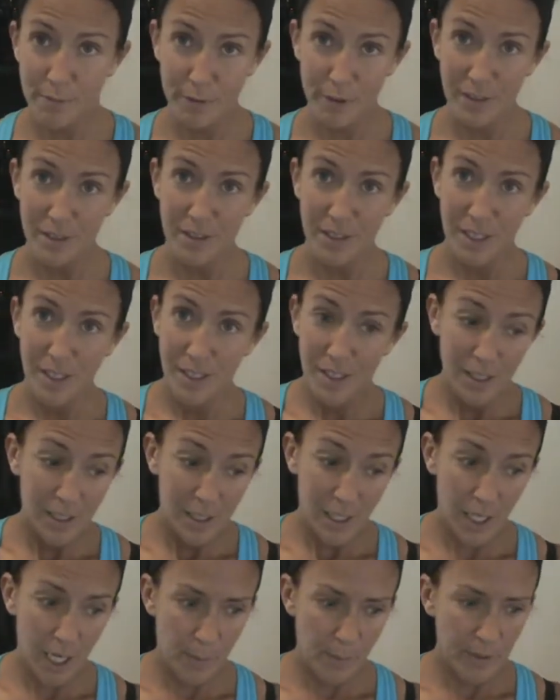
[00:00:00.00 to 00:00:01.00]
for
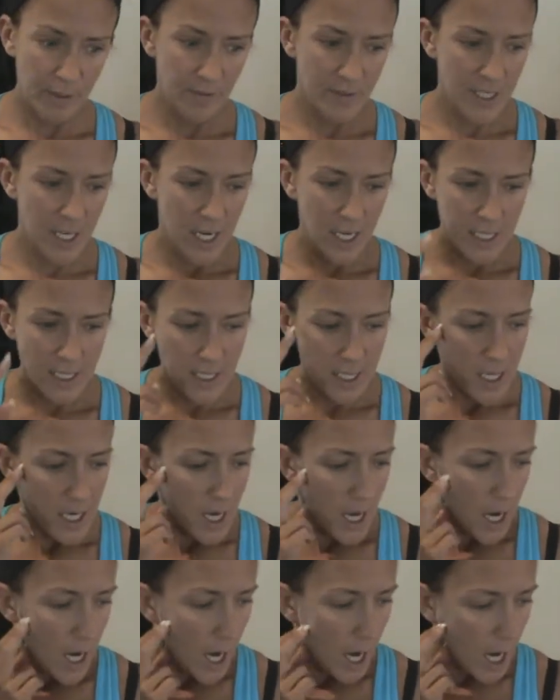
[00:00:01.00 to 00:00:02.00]
a couple of days.
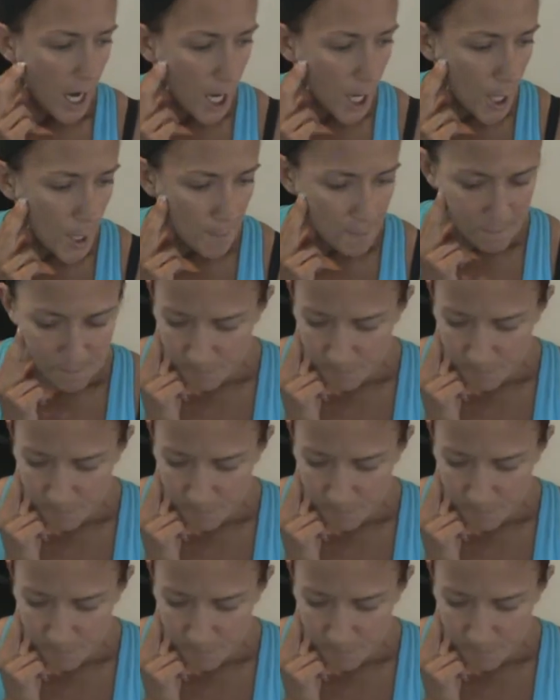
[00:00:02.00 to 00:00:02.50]
Um,